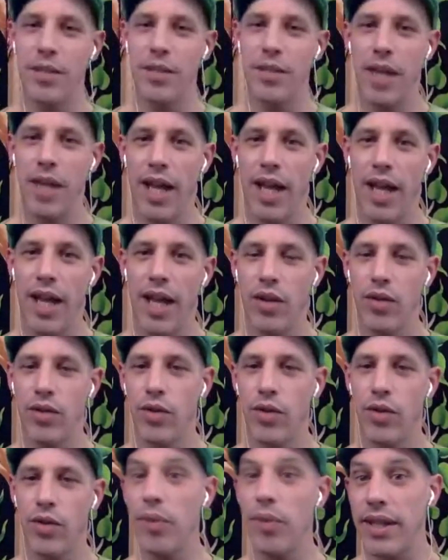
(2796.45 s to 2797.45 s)
We had go
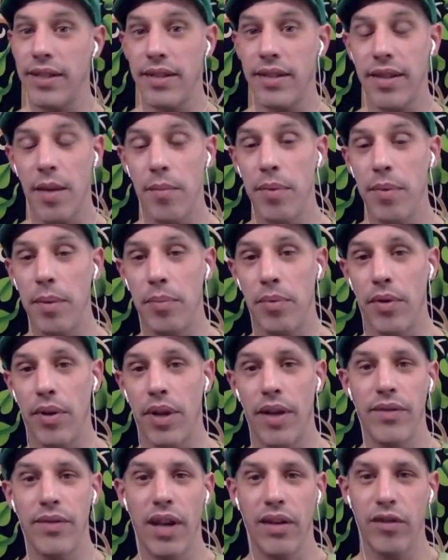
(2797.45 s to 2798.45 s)
to places that people
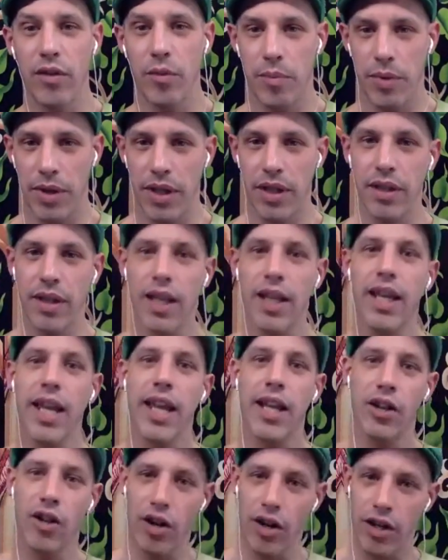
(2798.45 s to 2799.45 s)
have never been, like
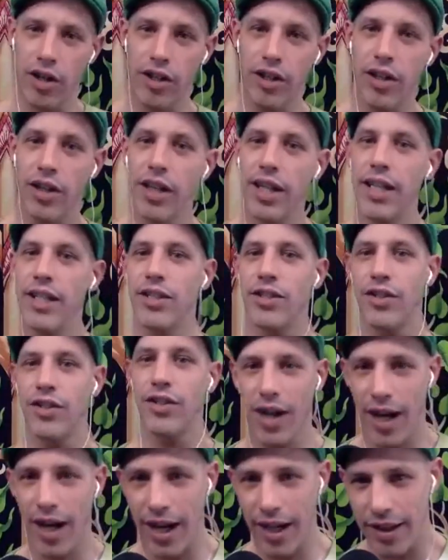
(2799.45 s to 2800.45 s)
Antarctica, Easter
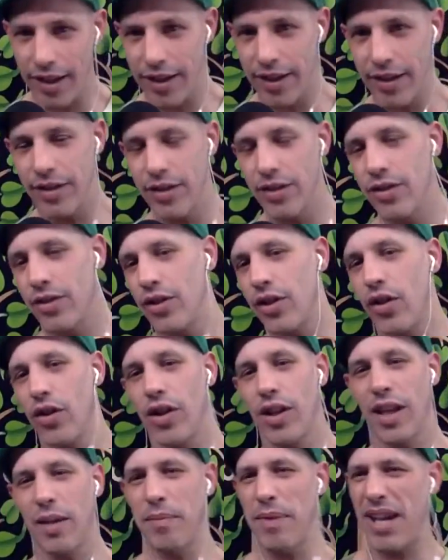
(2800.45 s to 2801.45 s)
Islands. You go to
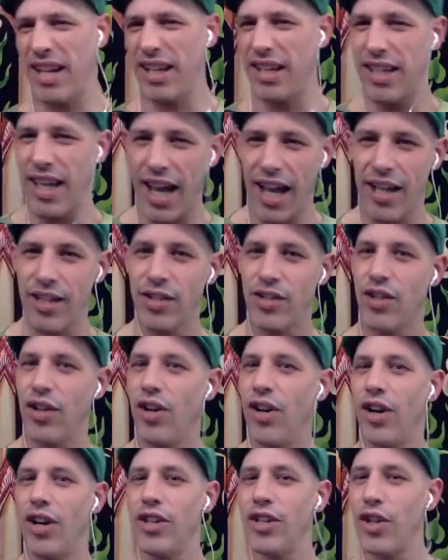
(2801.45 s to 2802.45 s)
like
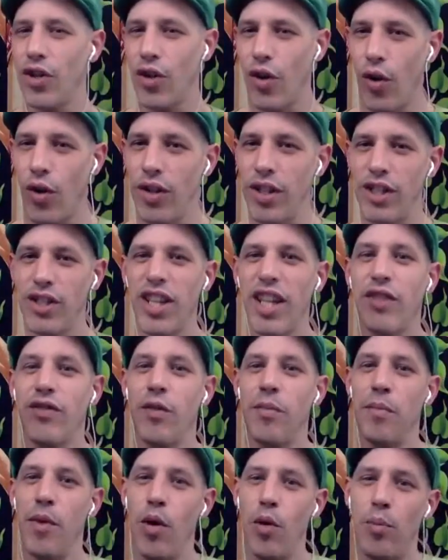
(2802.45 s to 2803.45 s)
Madagascar. You go to all these like
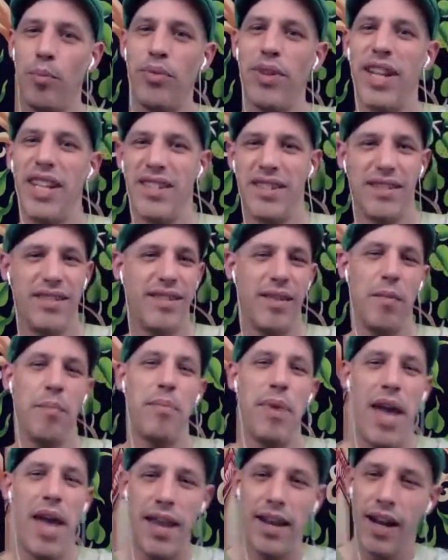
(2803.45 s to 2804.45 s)
remote places,
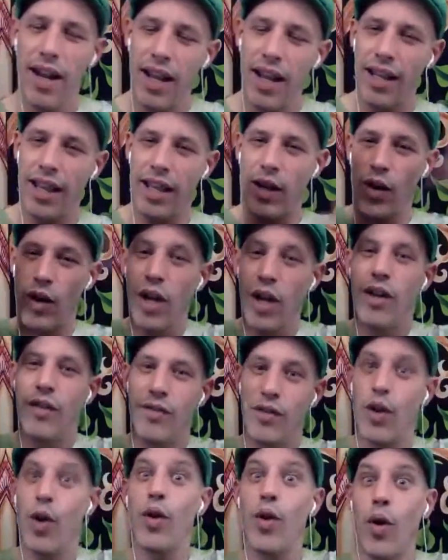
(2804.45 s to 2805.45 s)
Tibet. Like
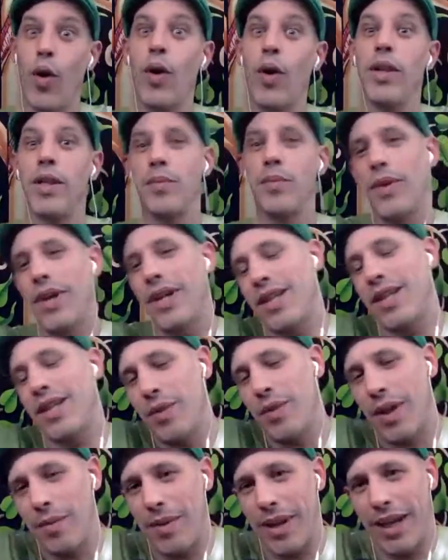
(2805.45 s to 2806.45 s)
we go to all these places,
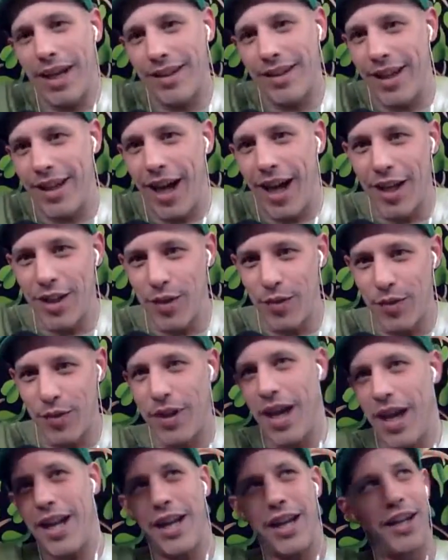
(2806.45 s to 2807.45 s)
but I'm like the odds of
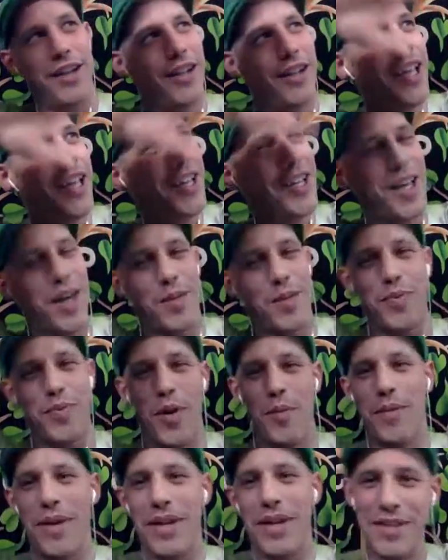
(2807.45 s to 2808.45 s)
getting
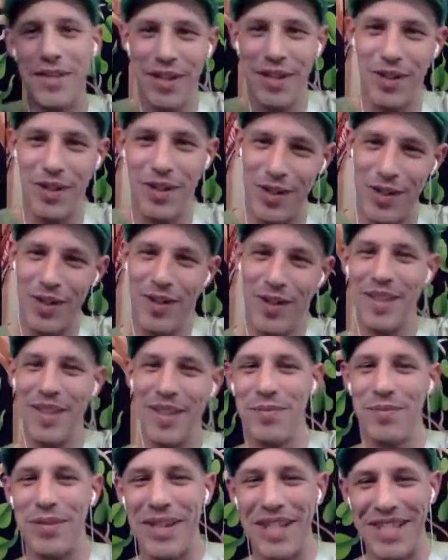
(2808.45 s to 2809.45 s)
permits to go to all these
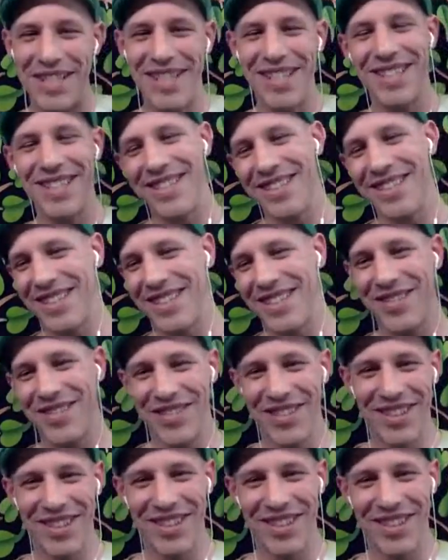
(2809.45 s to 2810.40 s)
places is going to be like.